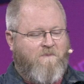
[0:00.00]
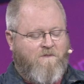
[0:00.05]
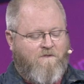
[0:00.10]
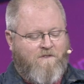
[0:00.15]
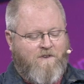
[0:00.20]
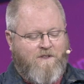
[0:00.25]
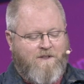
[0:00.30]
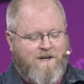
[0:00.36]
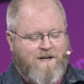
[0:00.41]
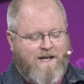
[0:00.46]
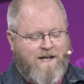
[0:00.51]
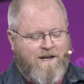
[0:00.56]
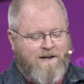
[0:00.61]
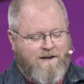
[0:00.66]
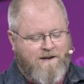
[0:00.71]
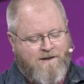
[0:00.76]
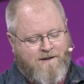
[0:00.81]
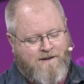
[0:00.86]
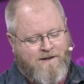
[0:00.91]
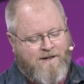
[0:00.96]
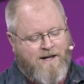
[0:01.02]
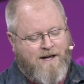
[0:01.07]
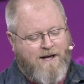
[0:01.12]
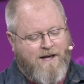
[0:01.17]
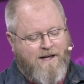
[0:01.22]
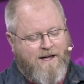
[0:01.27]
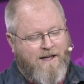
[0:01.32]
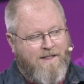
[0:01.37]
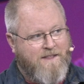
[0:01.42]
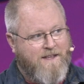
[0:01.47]
fill it in,
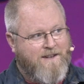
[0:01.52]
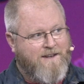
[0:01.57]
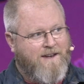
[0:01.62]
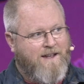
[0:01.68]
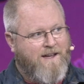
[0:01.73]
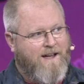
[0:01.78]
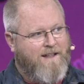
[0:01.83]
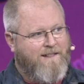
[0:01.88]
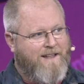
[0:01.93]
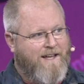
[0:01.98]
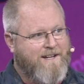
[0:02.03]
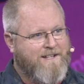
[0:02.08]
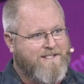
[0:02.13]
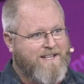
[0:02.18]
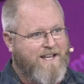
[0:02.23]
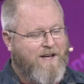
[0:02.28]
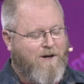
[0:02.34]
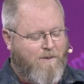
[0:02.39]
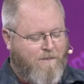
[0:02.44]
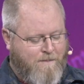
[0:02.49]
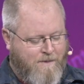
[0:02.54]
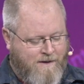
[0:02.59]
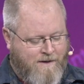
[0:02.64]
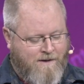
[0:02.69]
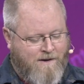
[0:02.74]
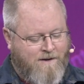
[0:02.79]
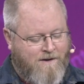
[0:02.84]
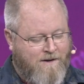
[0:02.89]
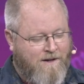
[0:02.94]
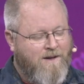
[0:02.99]
uh, and then let us help.
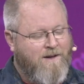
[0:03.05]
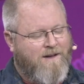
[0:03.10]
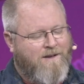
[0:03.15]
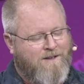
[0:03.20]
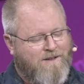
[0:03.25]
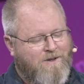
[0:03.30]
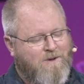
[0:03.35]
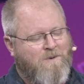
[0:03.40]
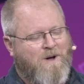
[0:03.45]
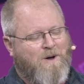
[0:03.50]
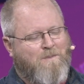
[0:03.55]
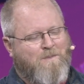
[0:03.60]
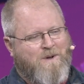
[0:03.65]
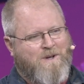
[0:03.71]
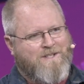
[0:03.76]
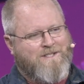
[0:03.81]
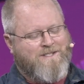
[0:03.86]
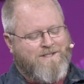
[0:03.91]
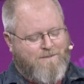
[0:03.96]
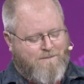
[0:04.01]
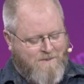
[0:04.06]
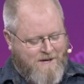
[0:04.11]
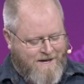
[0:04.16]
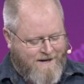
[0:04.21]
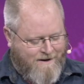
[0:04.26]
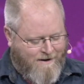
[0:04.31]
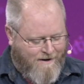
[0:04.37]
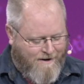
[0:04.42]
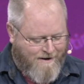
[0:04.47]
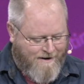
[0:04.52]
You help us make
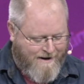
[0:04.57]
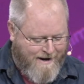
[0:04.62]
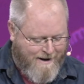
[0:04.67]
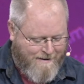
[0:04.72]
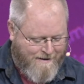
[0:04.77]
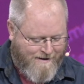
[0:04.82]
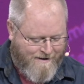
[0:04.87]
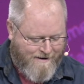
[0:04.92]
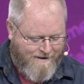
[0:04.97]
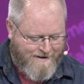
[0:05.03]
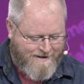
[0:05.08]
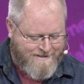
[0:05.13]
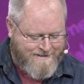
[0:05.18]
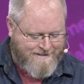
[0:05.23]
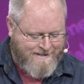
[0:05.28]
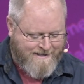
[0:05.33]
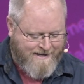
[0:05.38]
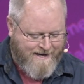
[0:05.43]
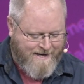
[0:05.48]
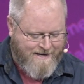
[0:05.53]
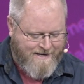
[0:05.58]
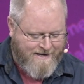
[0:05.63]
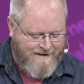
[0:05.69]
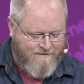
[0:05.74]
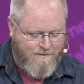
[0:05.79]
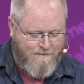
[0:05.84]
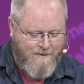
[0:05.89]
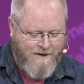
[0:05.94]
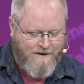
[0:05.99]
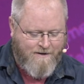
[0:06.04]
our, our S D K
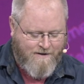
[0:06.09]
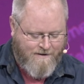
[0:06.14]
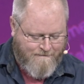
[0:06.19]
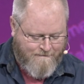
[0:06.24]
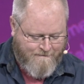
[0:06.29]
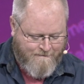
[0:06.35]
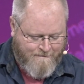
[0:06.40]
even better.